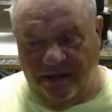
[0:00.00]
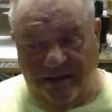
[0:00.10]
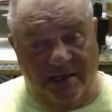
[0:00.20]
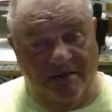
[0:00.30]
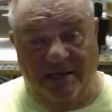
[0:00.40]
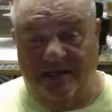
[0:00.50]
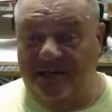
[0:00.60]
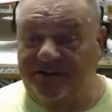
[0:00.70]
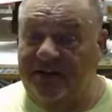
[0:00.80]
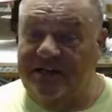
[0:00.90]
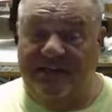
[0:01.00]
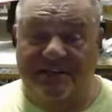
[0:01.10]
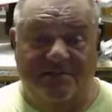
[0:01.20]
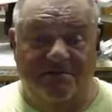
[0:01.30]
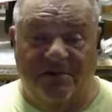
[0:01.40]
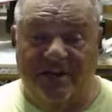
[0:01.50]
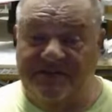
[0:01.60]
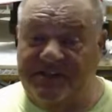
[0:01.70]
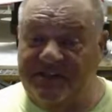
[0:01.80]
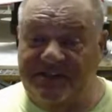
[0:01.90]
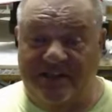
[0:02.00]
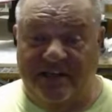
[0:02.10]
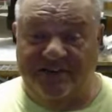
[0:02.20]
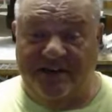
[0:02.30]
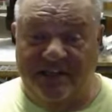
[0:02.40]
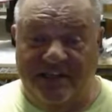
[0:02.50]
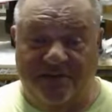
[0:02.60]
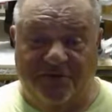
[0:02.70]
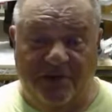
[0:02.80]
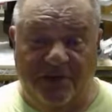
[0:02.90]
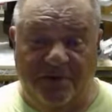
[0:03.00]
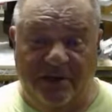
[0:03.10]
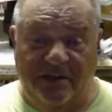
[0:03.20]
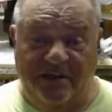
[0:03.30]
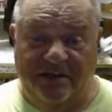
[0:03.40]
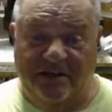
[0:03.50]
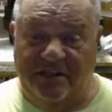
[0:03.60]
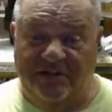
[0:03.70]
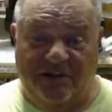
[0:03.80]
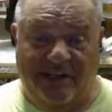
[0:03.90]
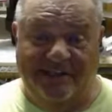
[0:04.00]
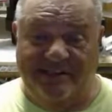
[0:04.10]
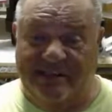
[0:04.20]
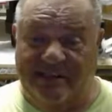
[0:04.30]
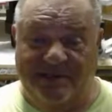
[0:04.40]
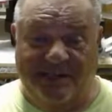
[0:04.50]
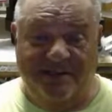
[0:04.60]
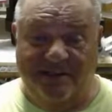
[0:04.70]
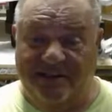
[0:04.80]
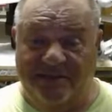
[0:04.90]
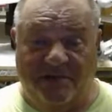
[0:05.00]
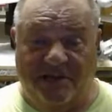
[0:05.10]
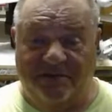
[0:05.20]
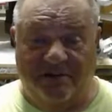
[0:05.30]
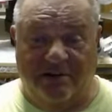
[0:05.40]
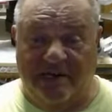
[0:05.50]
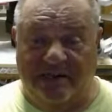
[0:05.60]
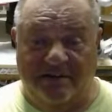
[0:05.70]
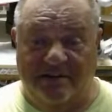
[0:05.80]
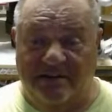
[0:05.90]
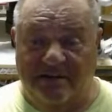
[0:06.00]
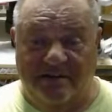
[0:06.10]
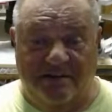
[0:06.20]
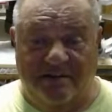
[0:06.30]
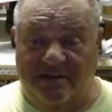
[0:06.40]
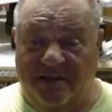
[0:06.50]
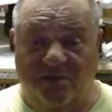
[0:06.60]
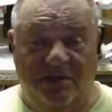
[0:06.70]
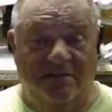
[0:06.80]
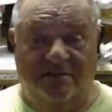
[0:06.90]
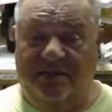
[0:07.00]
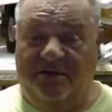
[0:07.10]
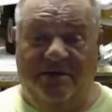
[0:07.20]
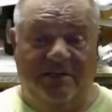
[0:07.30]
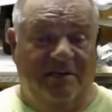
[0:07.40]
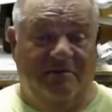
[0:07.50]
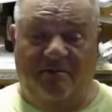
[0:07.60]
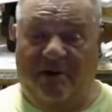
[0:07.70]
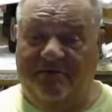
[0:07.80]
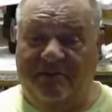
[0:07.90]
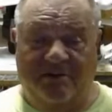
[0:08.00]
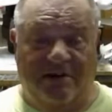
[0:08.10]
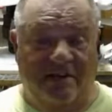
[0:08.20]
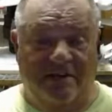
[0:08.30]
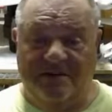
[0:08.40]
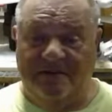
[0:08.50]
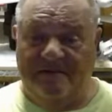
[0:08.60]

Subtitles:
Yeah, man, I tried to get some more F-16. I tried to get a free wing and an E-flite today, but I couldn't get them off the ground. They wouldn't come up off the ground.